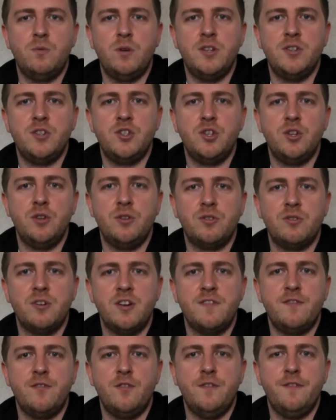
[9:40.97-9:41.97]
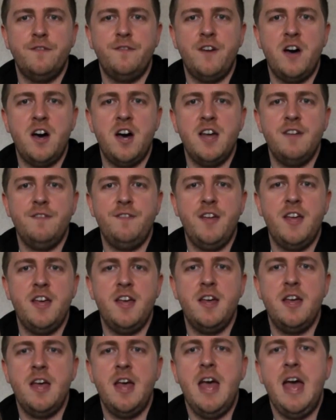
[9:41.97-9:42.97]
1, 2, 3, 4, 5
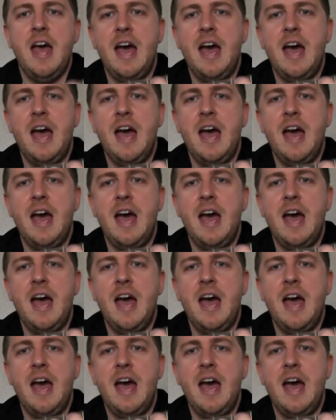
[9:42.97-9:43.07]
here,